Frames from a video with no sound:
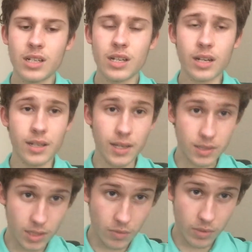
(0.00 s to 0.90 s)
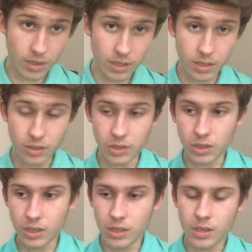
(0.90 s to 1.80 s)
And I can't say what it
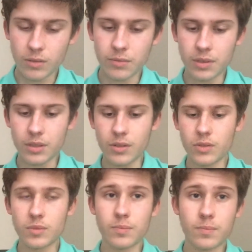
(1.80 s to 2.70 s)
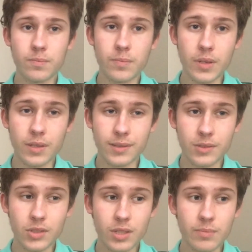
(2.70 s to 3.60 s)
is, but you know, it's big.
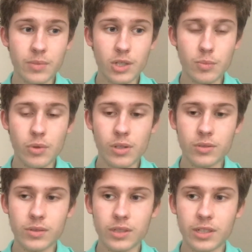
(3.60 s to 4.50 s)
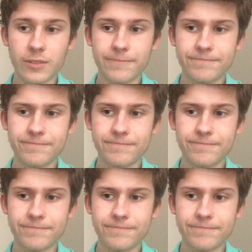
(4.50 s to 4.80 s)
There's like a big spoiler in here.